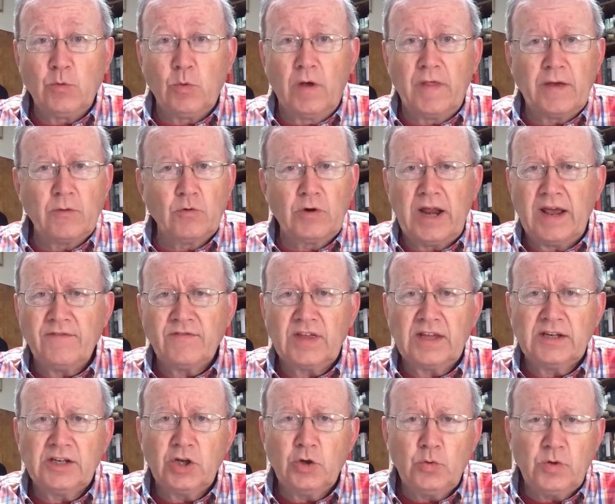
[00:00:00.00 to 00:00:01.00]
Well, they wouldn't have
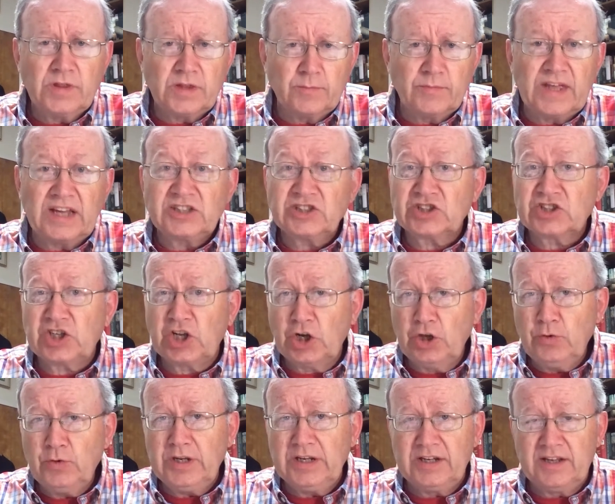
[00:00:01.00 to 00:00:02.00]
anything to do with them, they
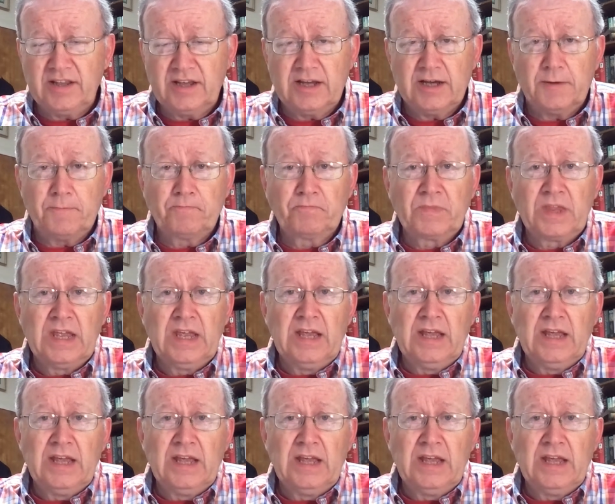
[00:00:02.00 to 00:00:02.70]
excluded them.